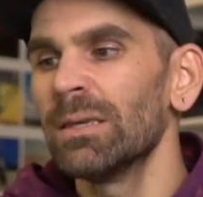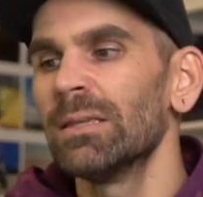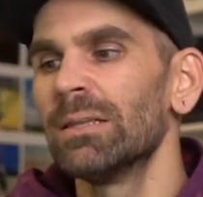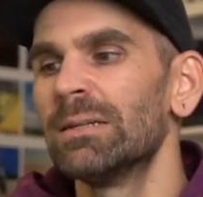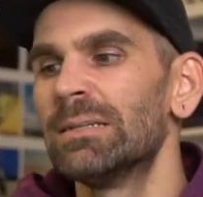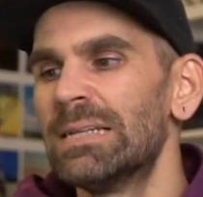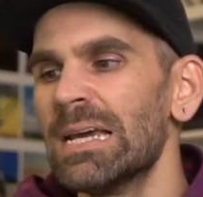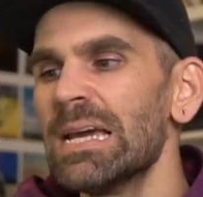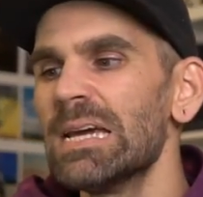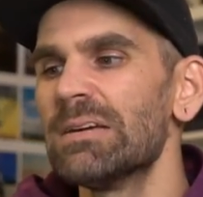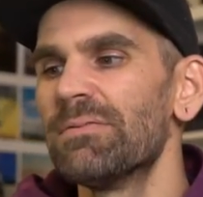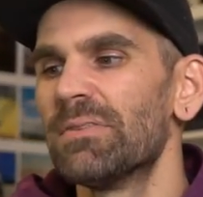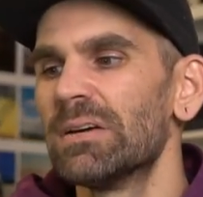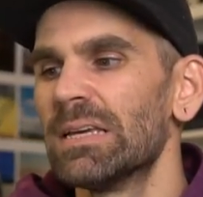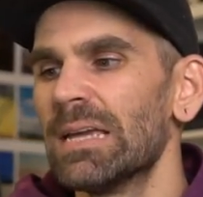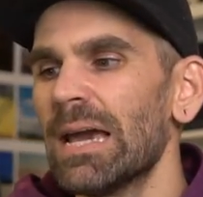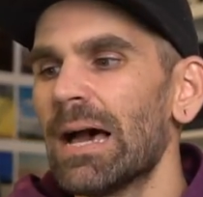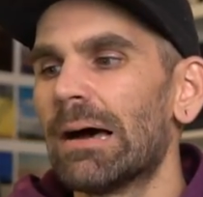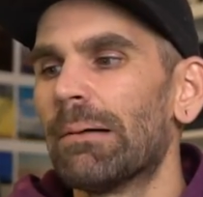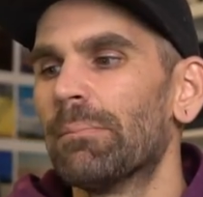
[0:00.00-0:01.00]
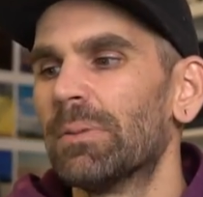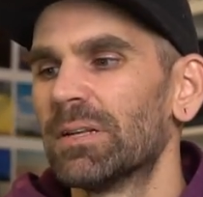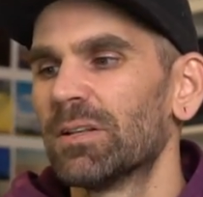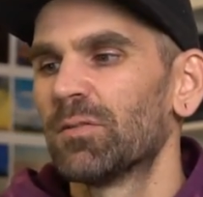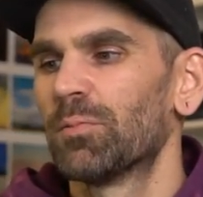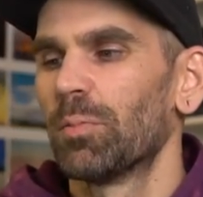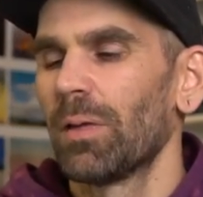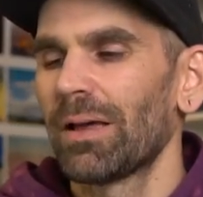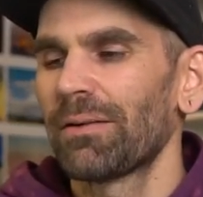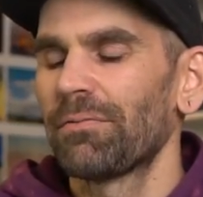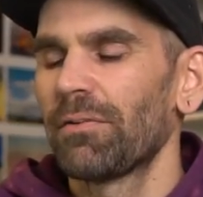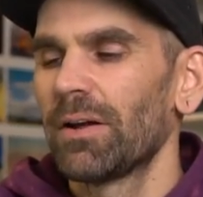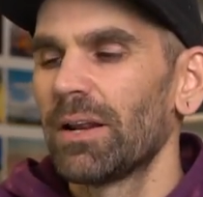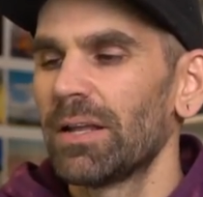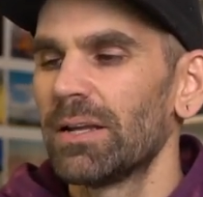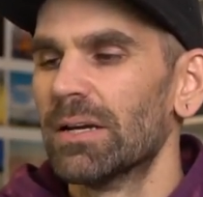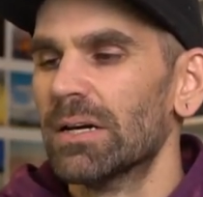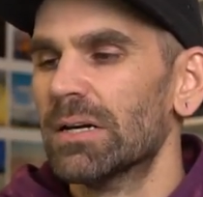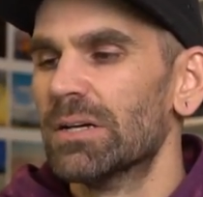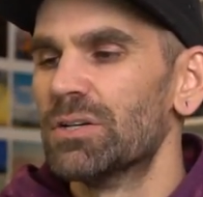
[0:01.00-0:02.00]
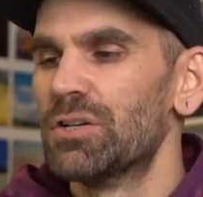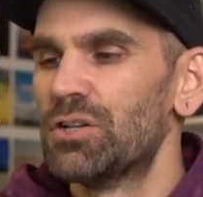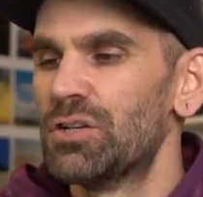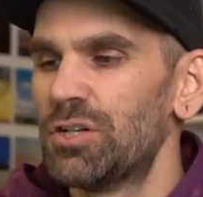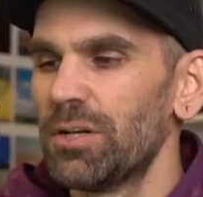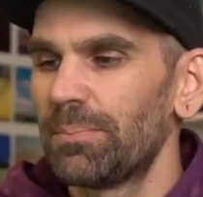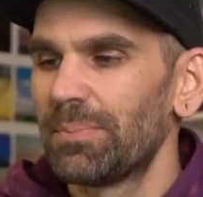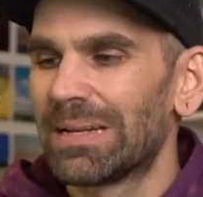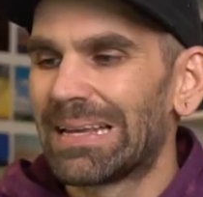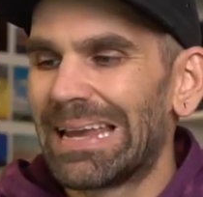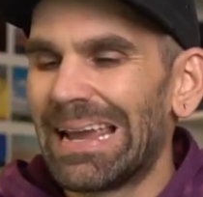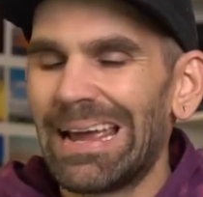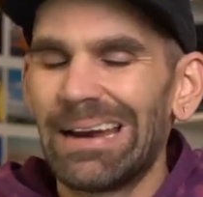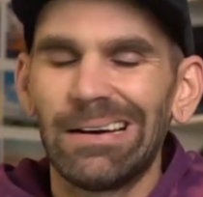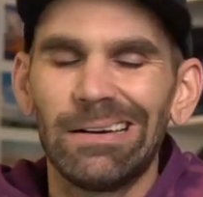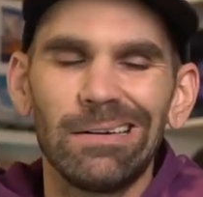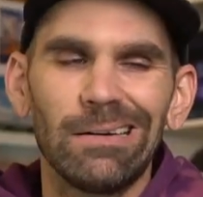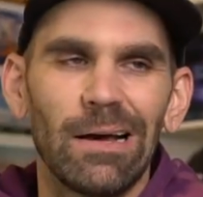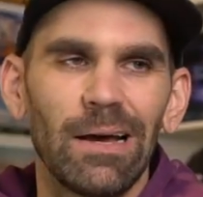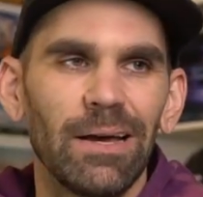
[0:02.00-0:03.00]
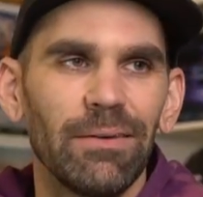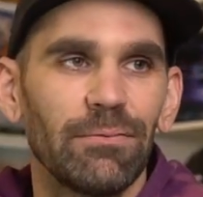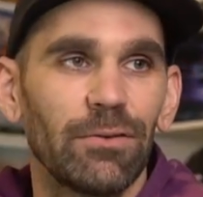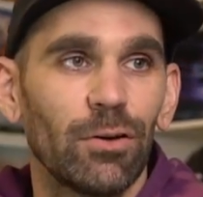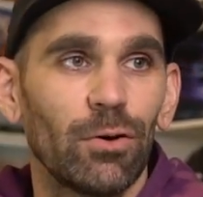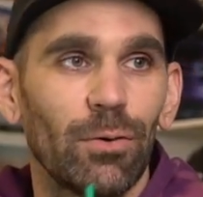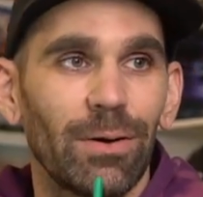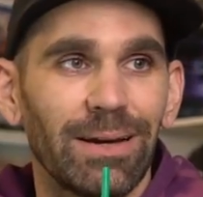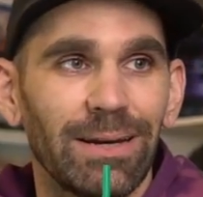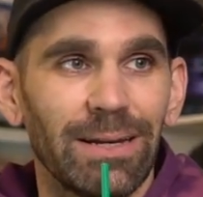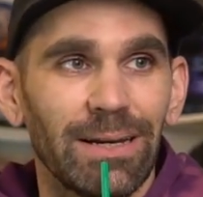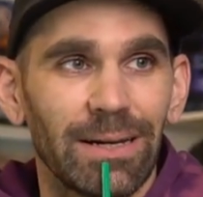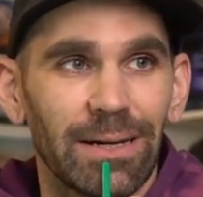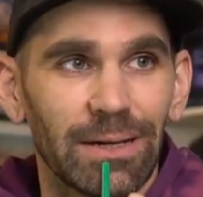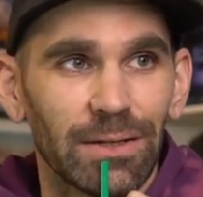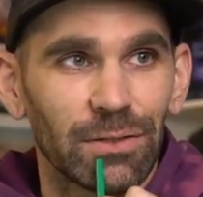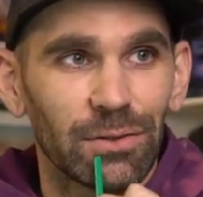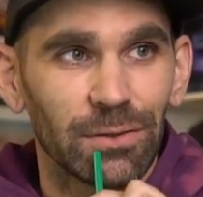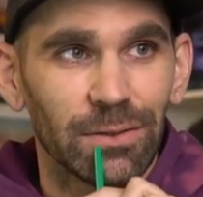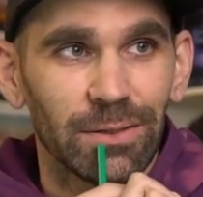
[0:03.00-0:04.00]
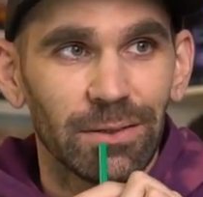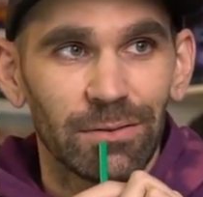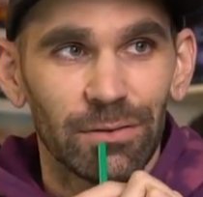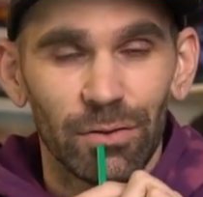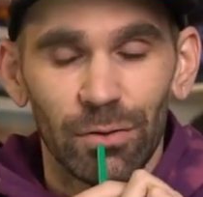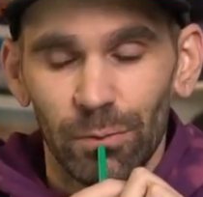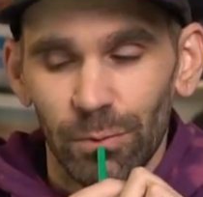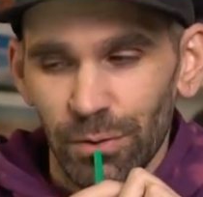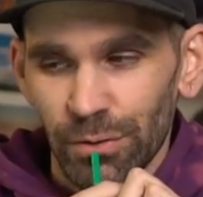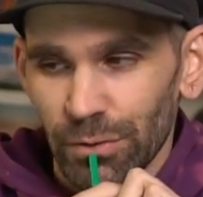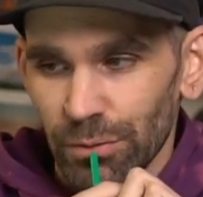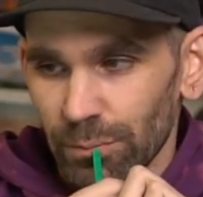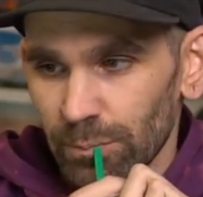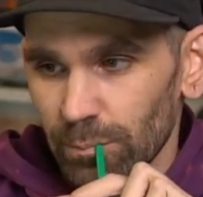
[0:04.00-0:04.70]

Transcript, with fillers: Dave, yeah, but does Black Friday ship to Canada? I have no idea, actually. That's a good question.